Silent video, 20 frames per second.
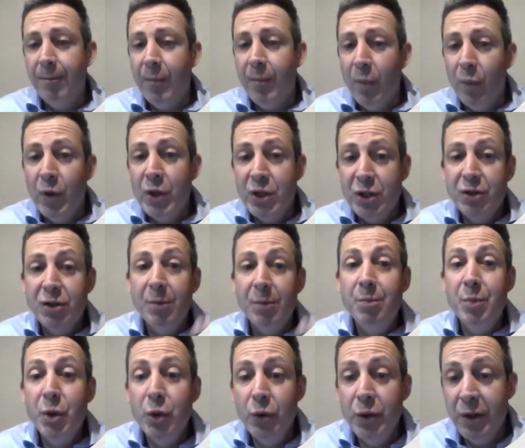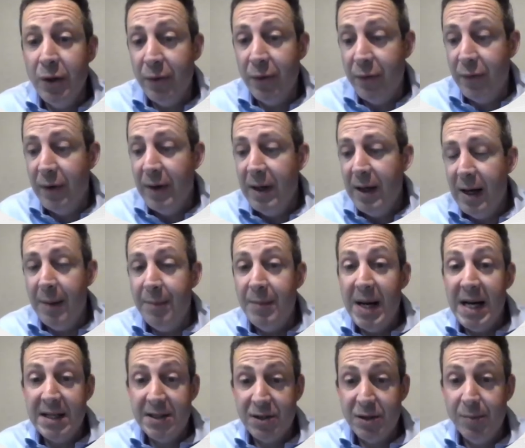which is the beauty of a
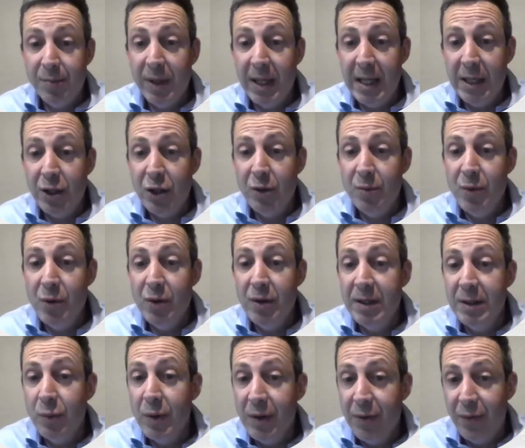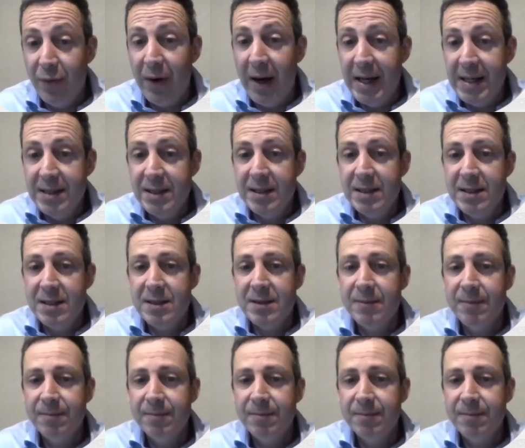master plan community with Frasers.